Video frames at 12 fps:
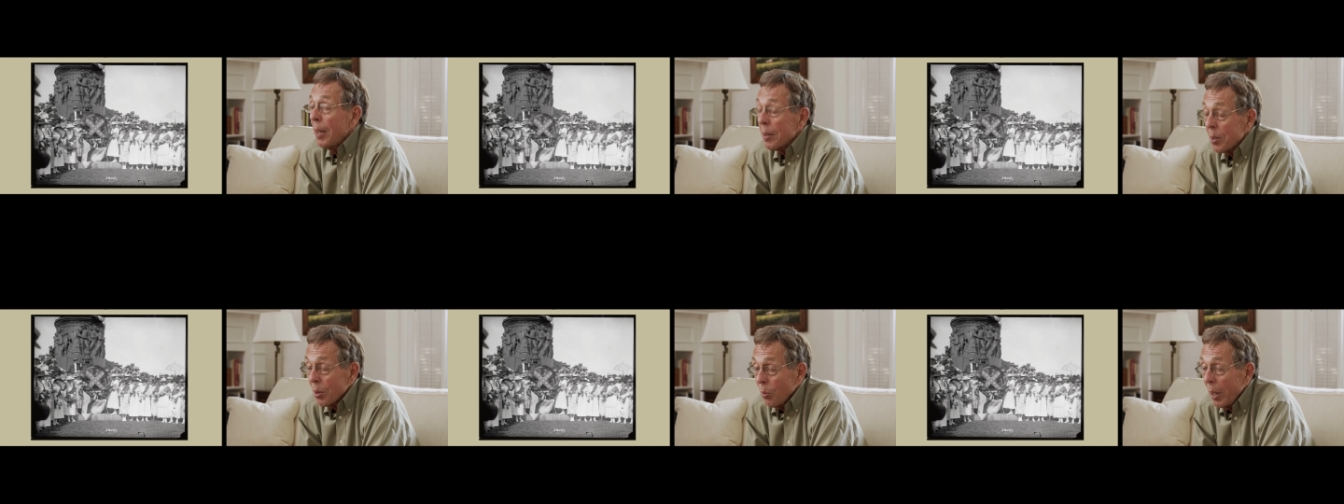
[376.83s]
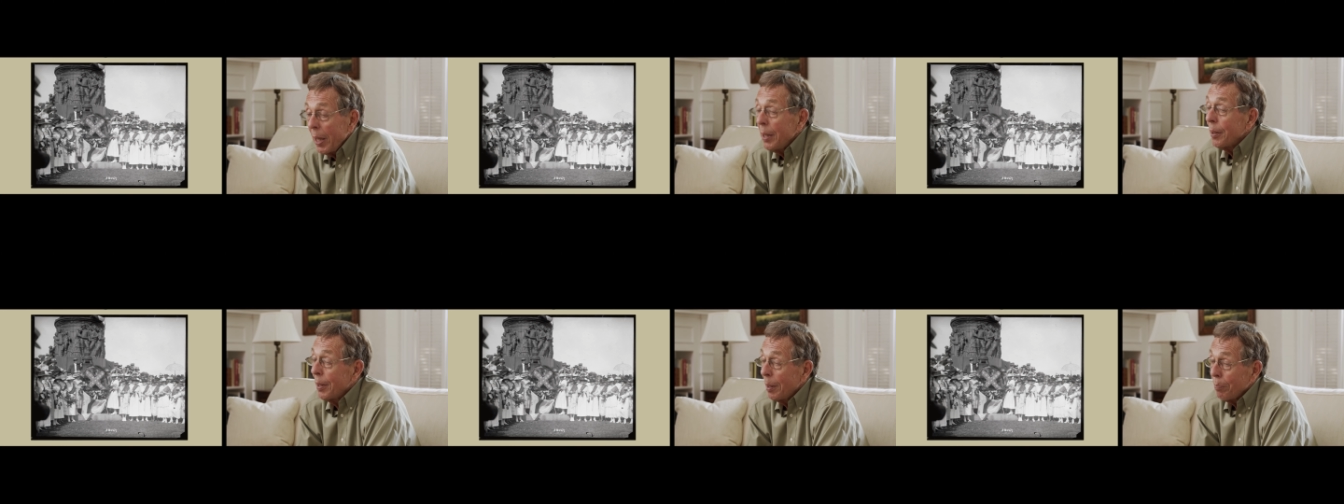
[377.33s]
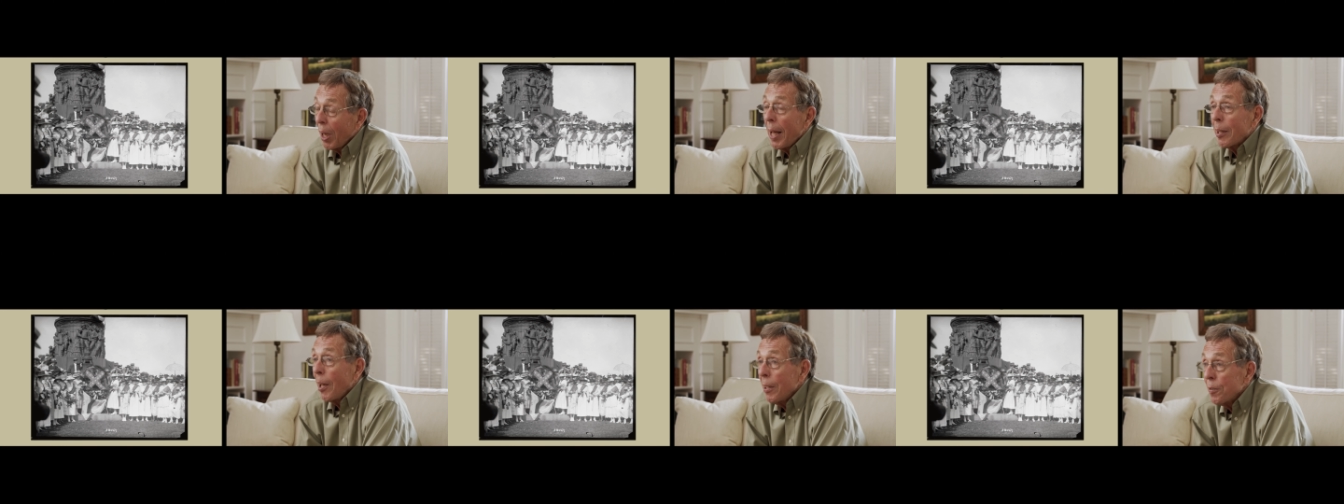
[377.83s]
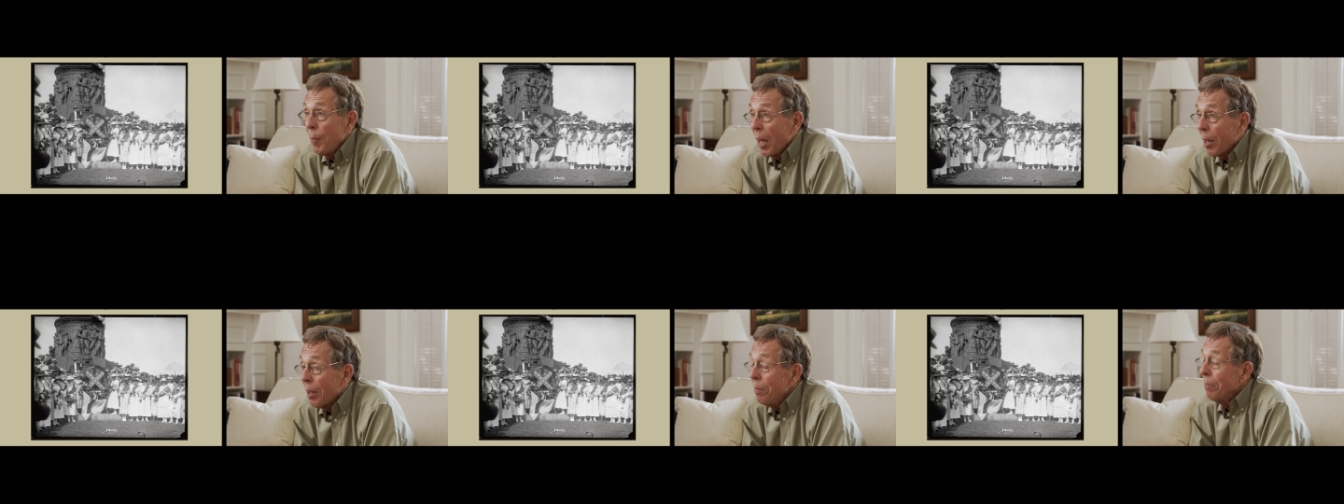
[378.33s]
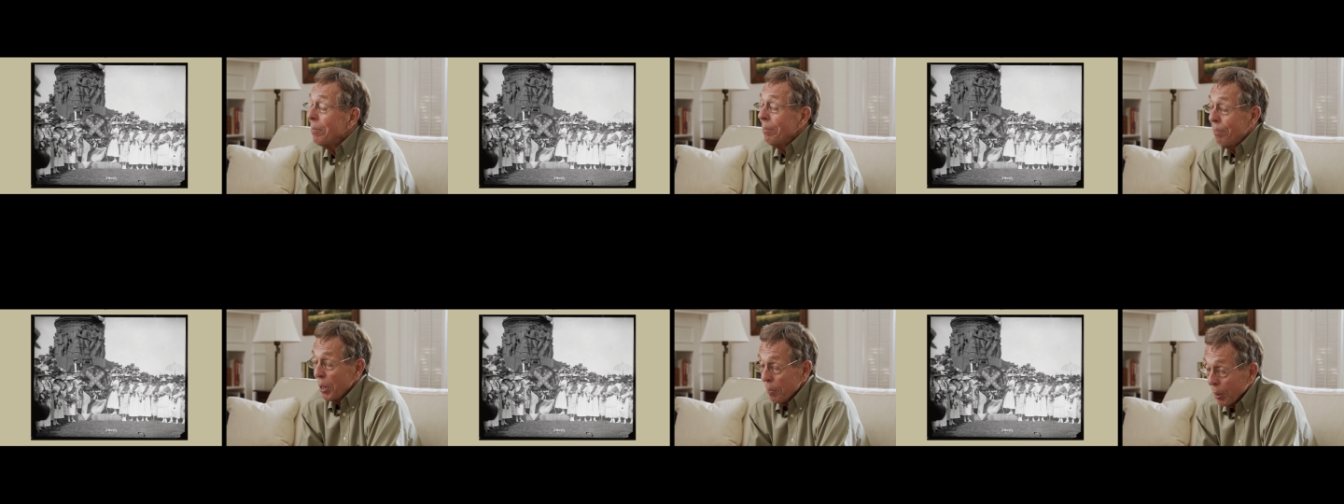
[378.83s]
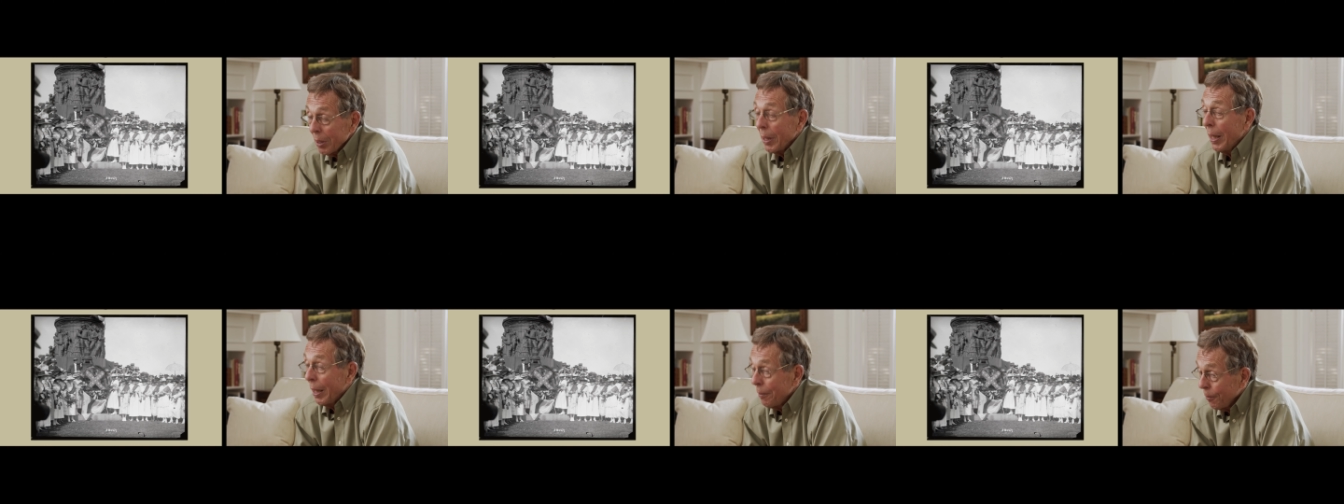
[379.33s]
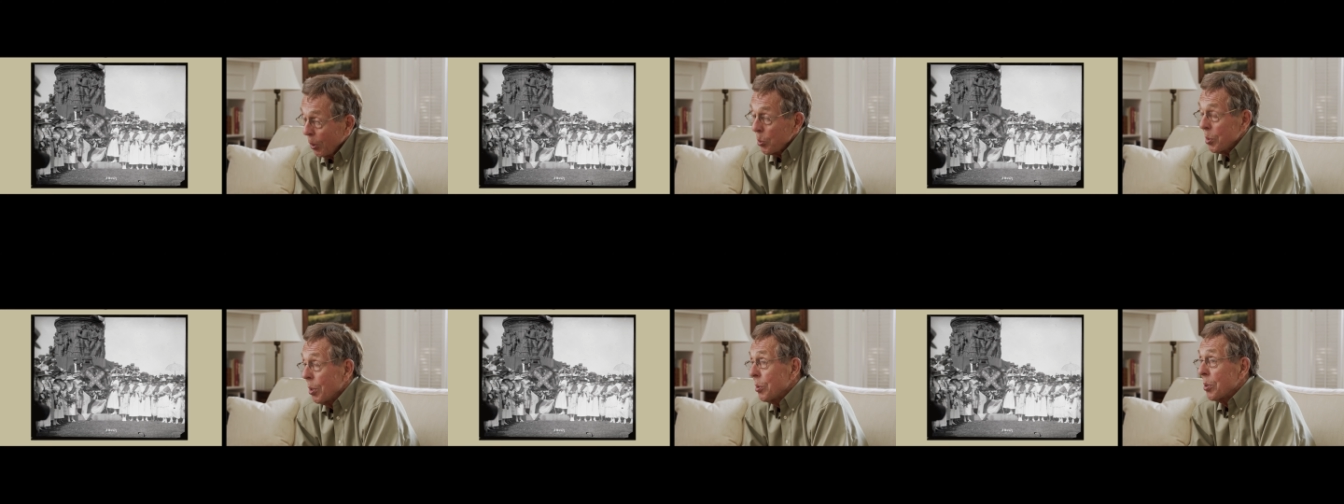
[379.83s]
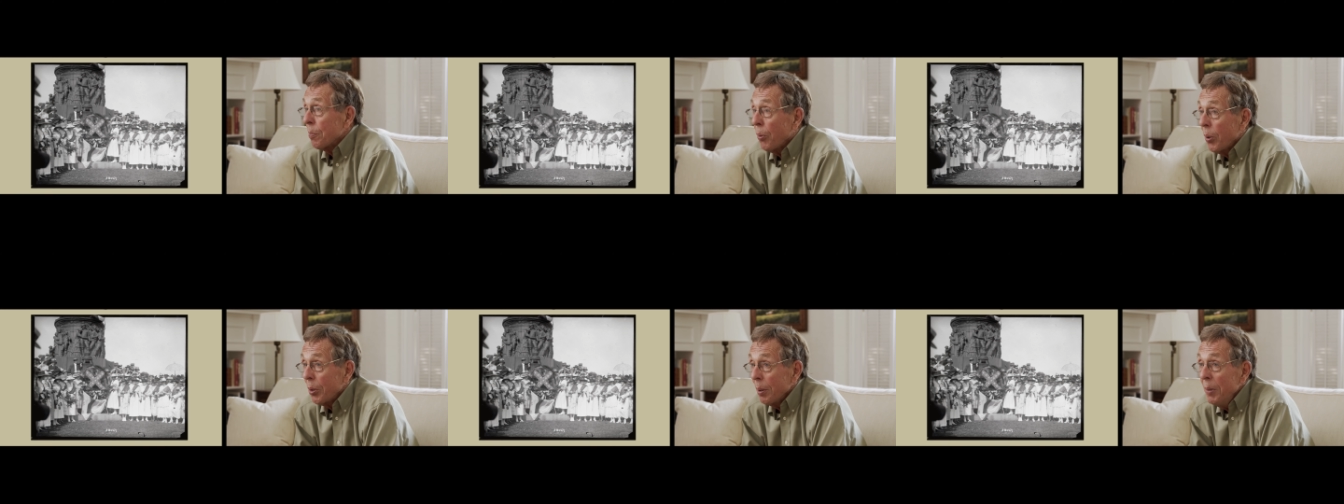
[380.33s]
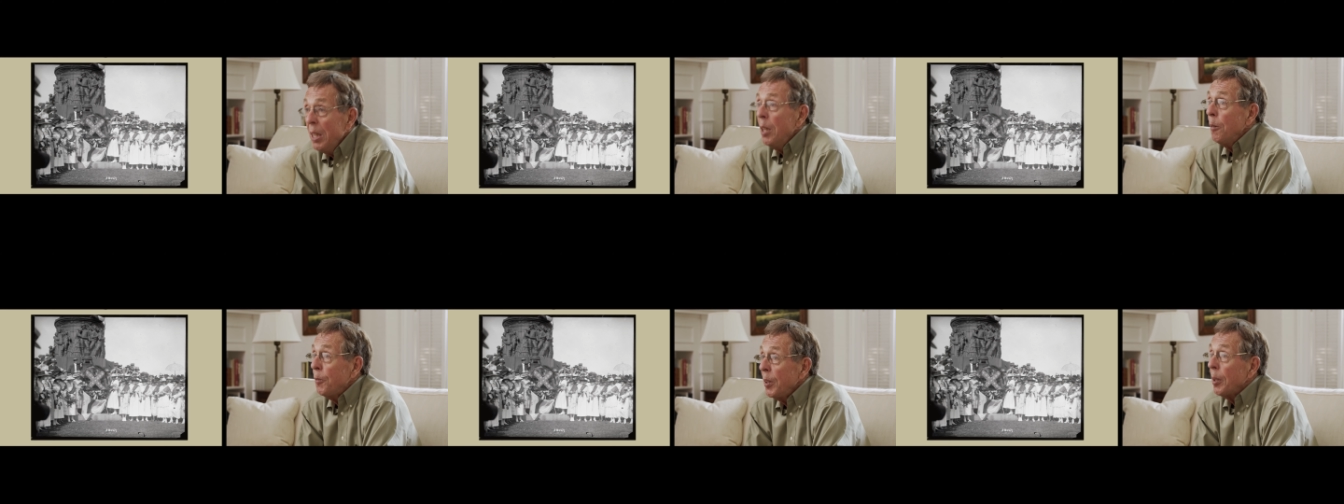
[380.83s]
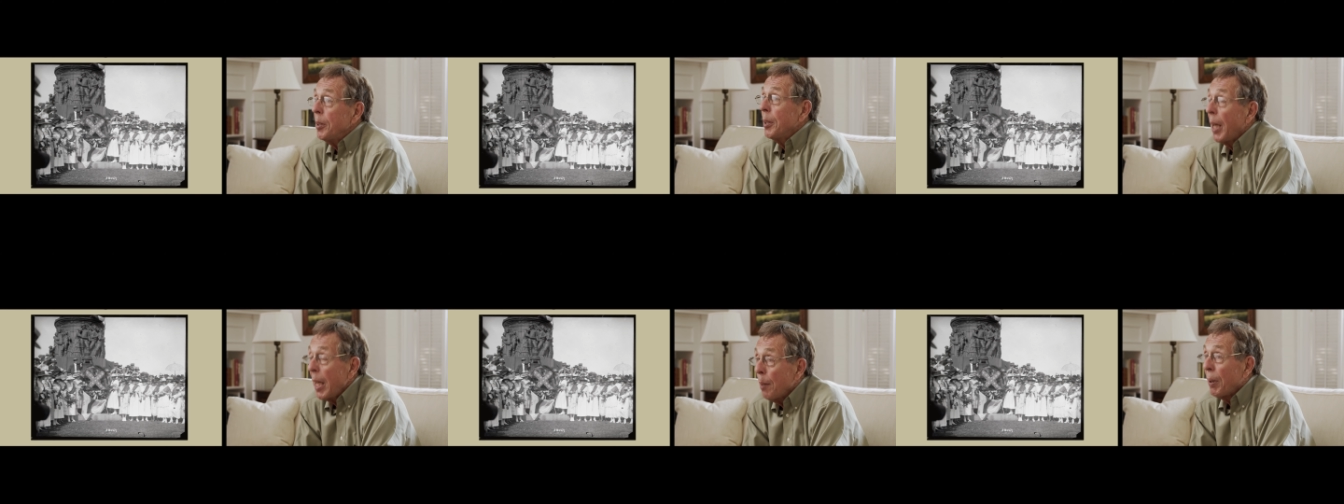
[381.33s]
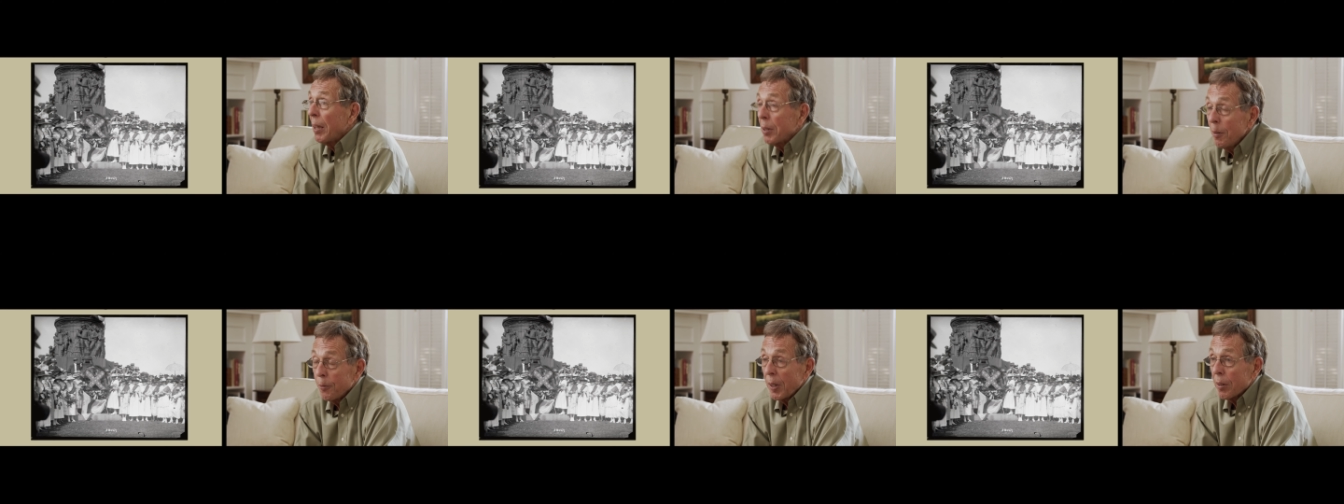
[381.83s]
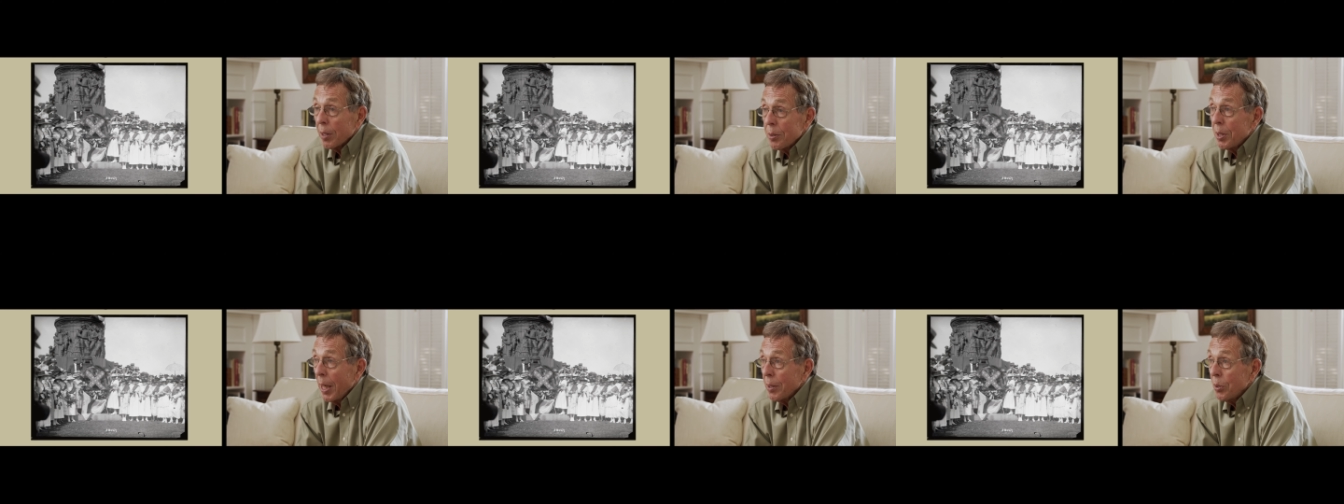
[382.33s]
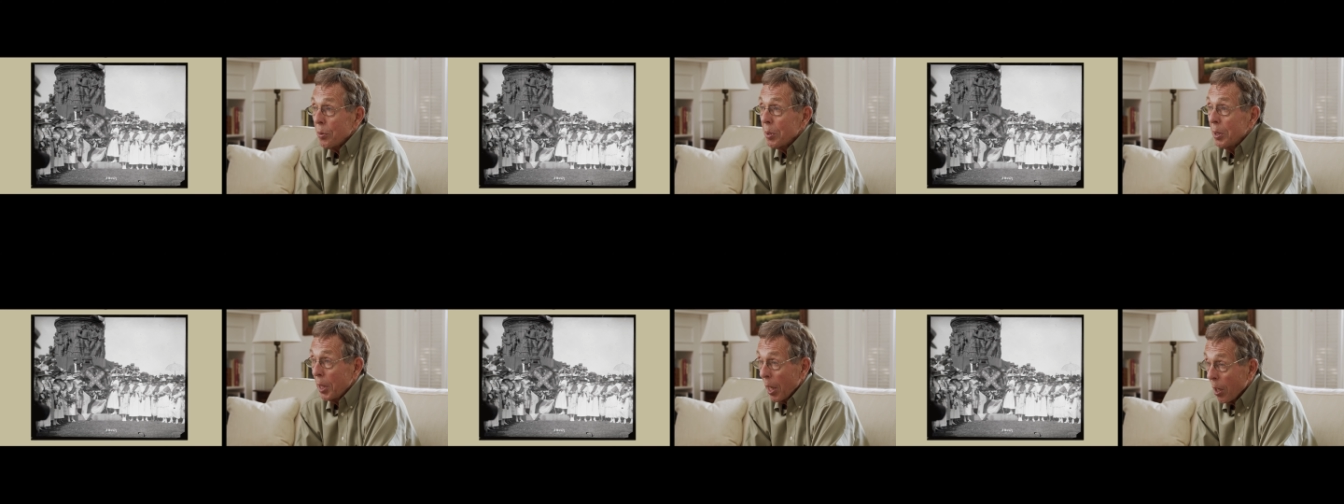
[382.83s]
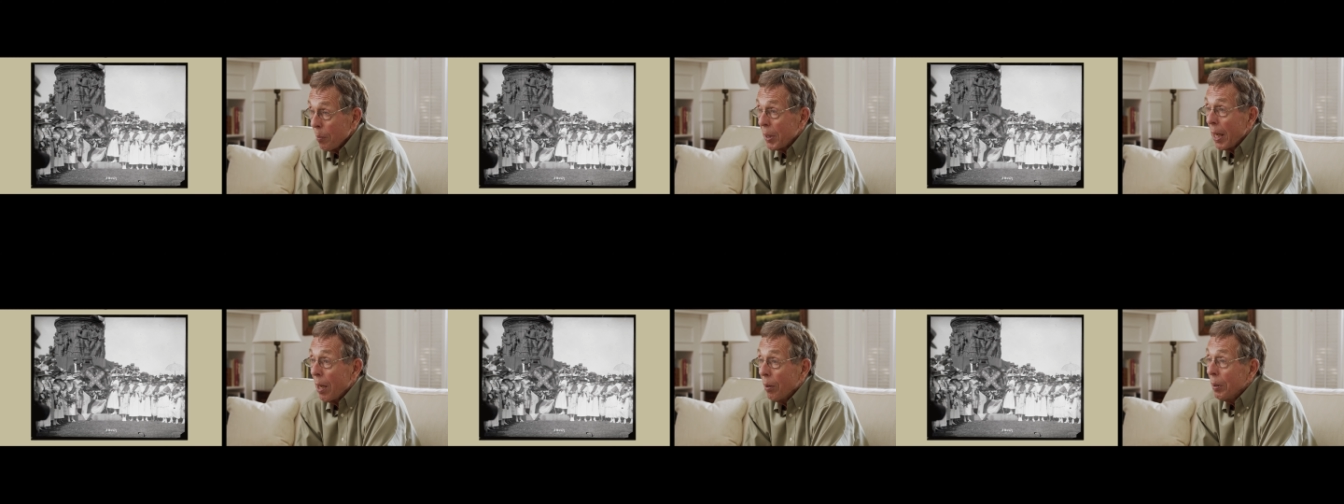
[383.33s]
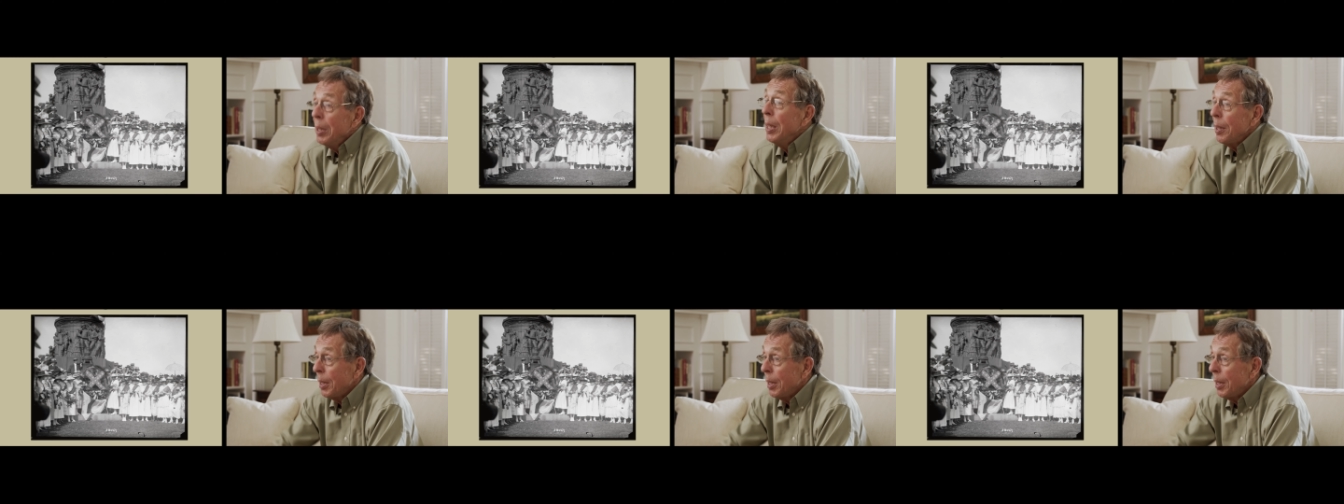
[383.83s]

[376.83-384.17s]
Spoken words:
And that's the way that Black Lives Matter people and folks that support them feel today about Confederate statues. Tear them down.